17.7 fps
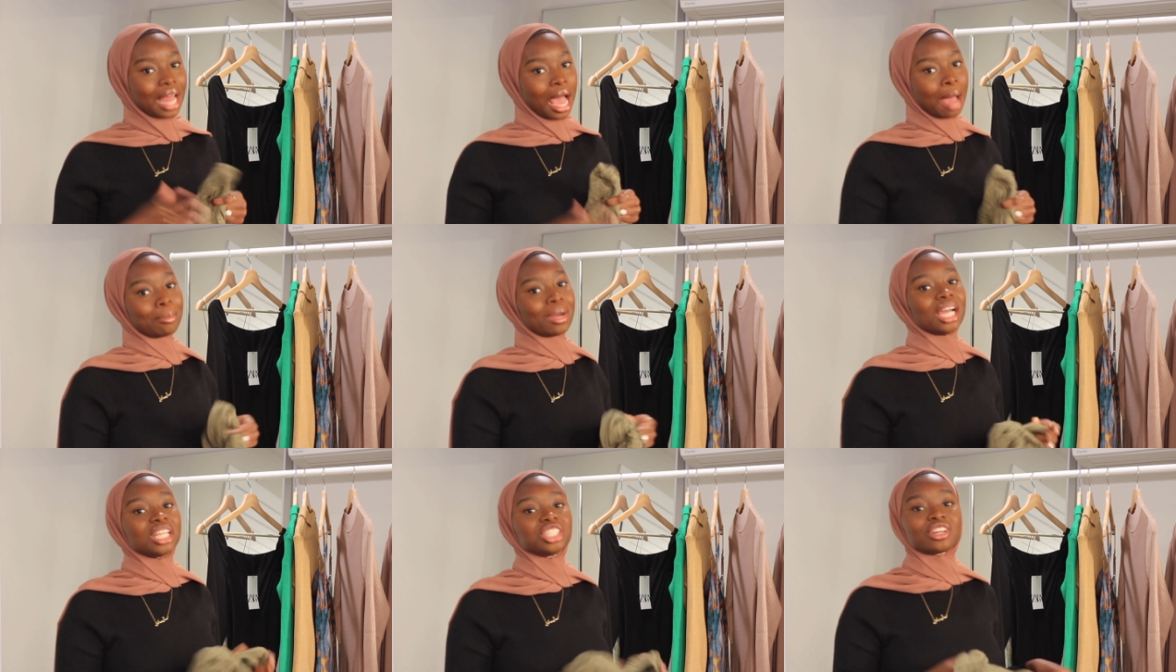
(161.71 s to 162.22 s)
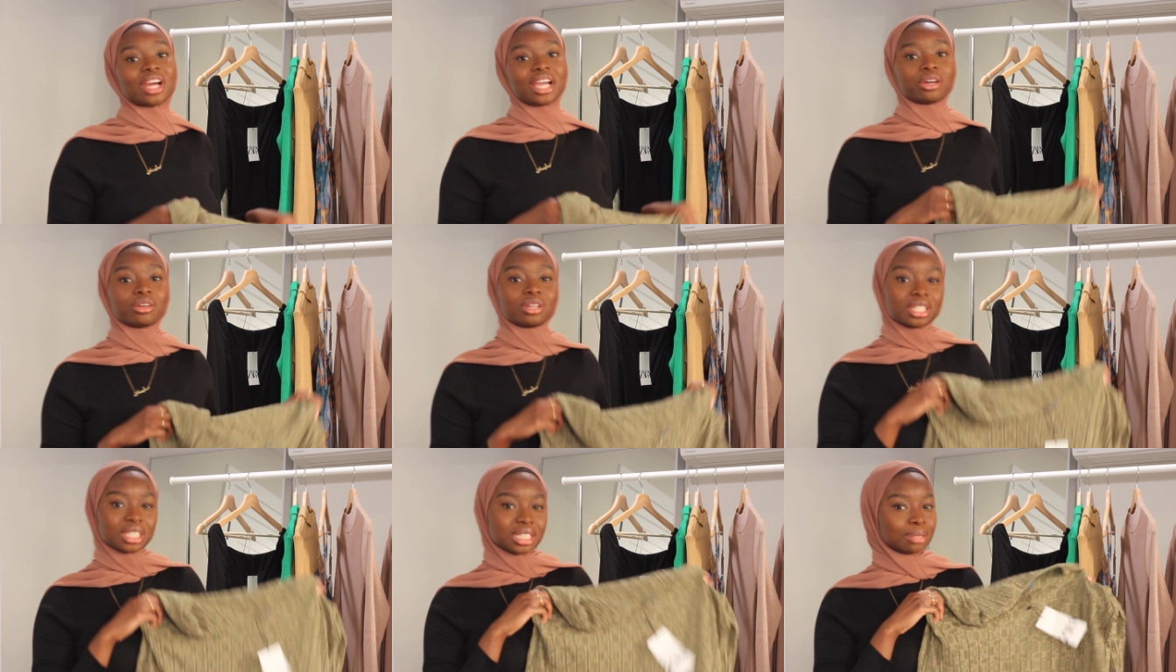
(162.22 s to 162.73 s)
I might try
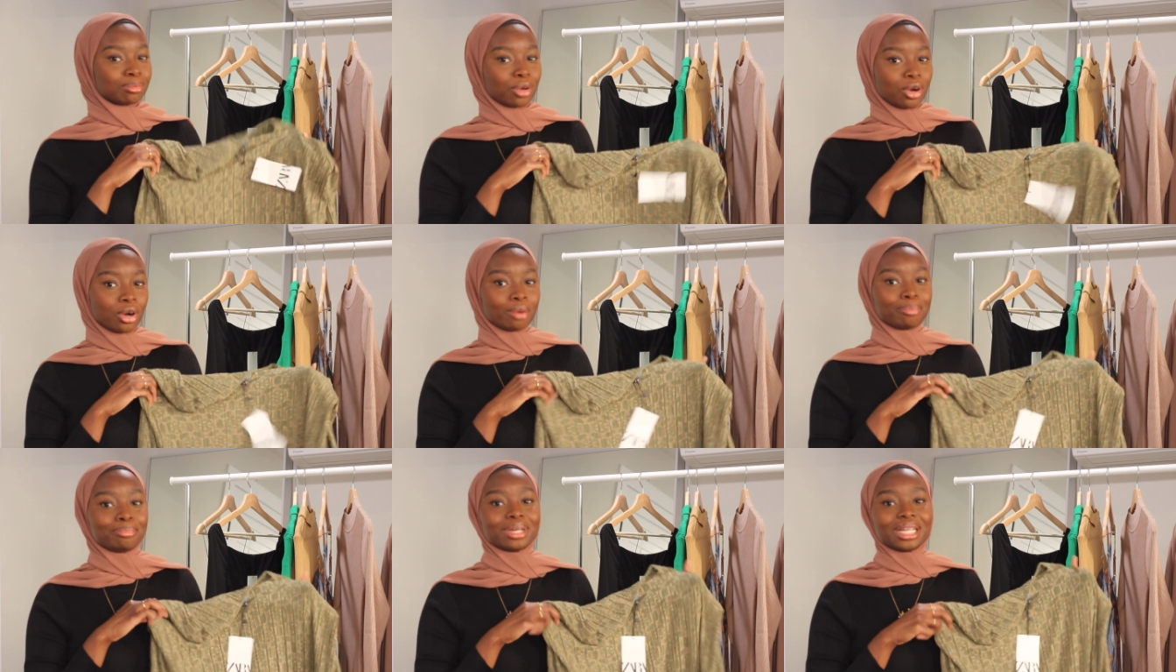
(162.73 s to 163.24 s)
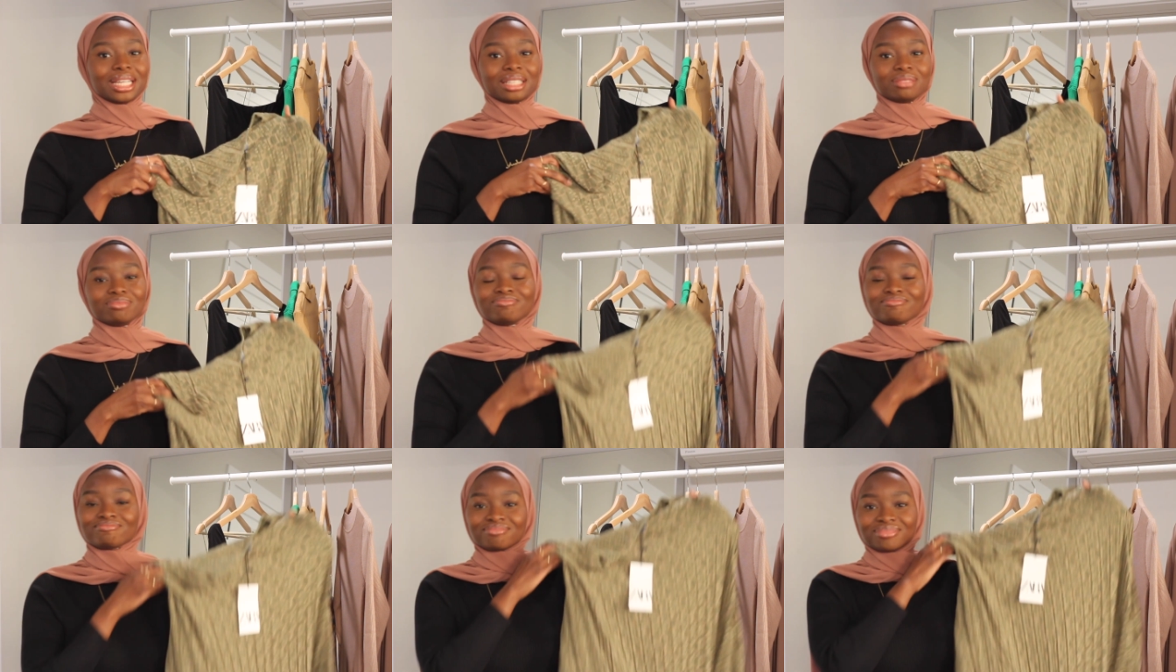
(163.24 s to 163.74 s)
on a small but
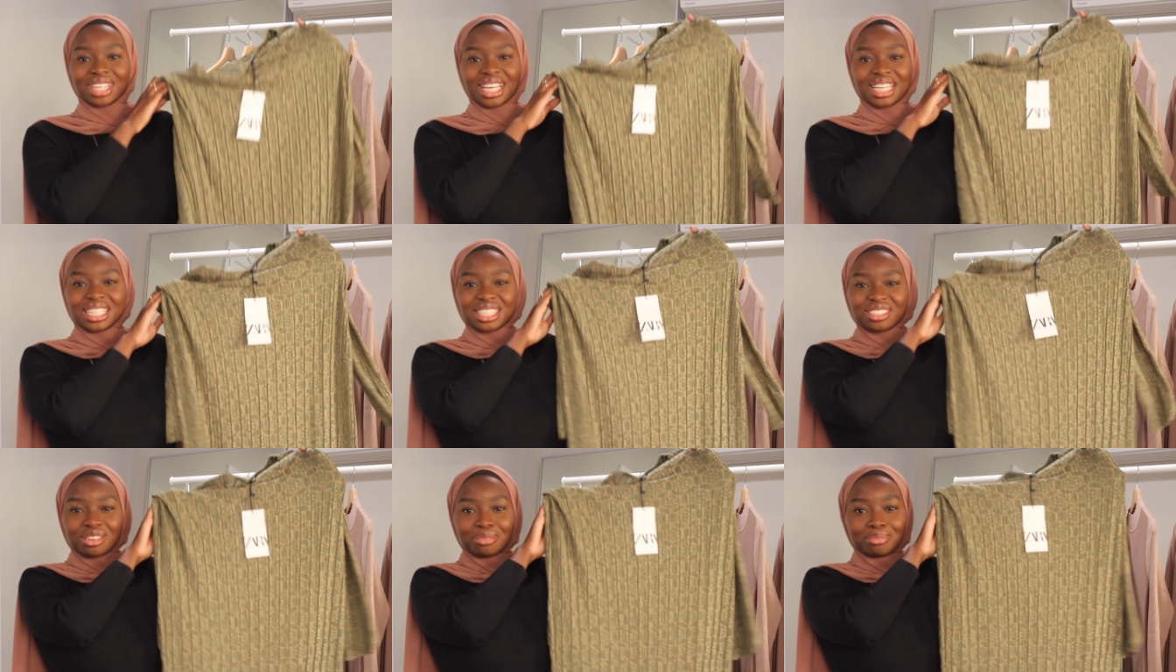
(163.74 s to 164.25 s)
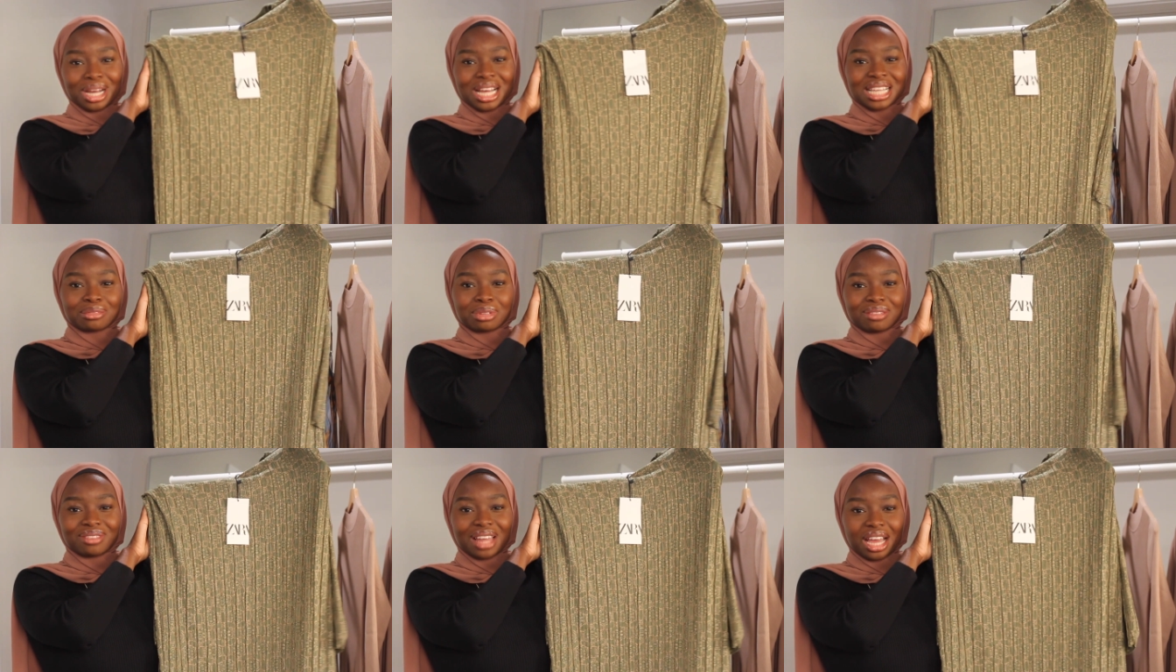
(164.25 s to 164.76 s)
it just reminds
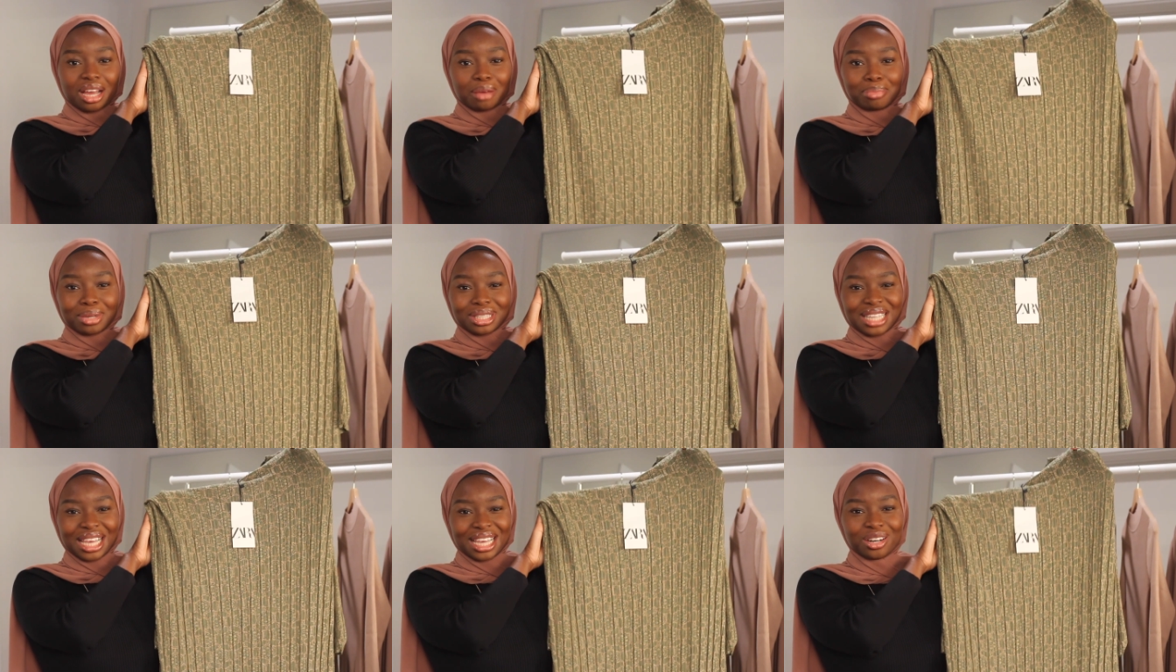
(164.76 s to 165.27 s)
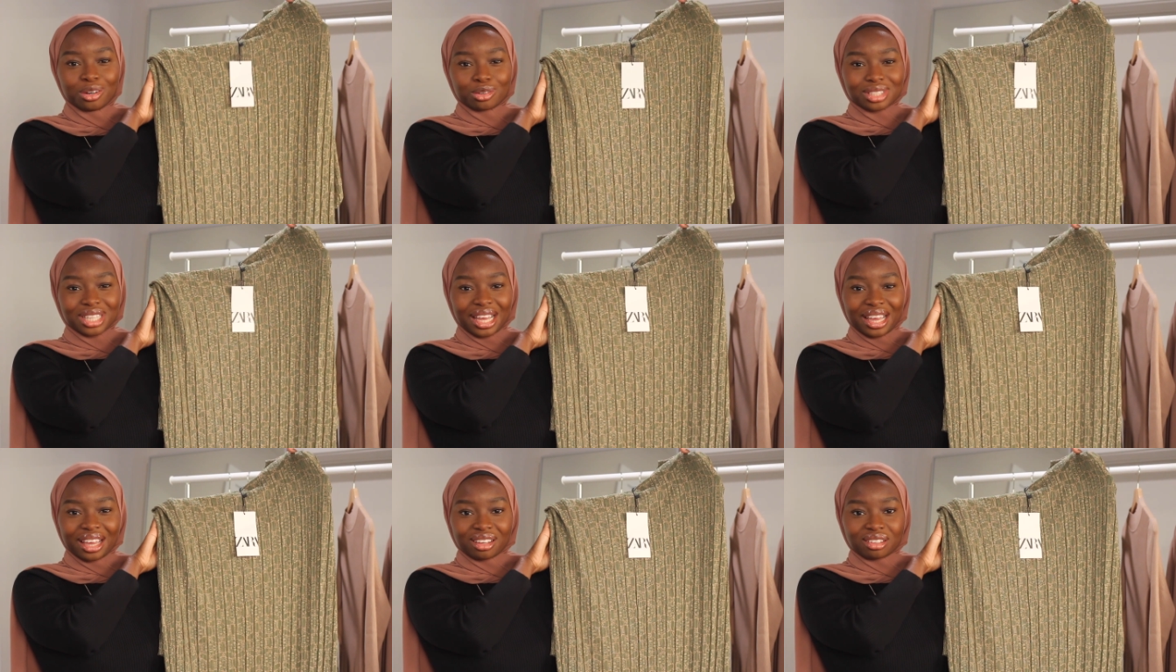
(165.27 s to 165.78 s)
me like a potato
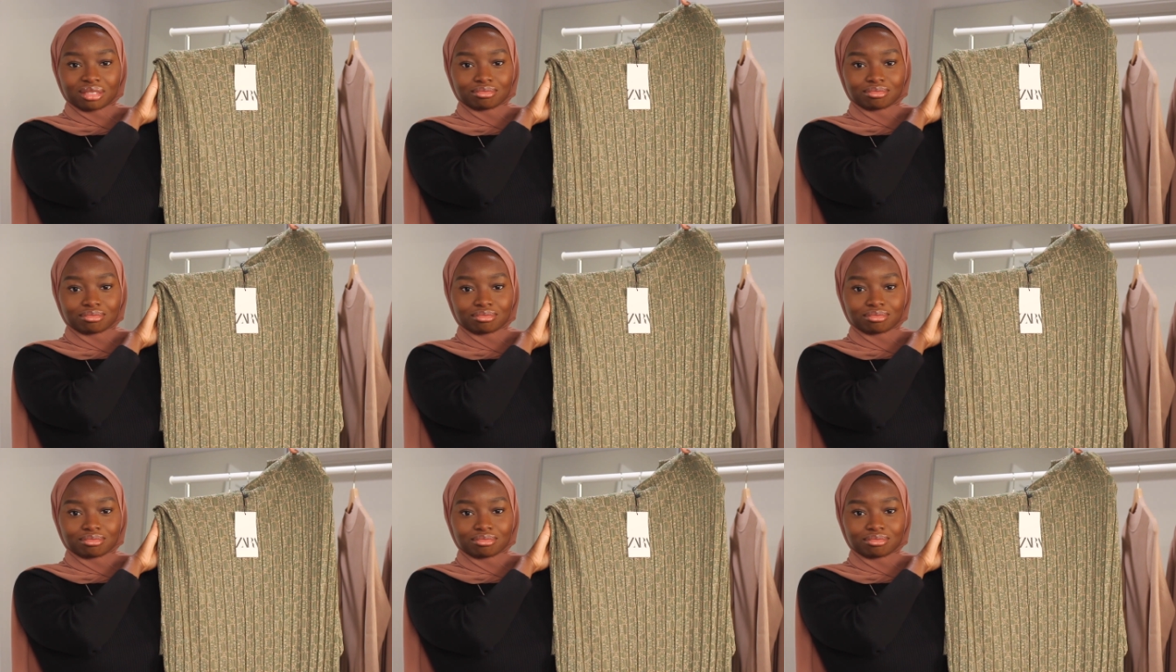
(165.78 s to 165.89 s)
sack.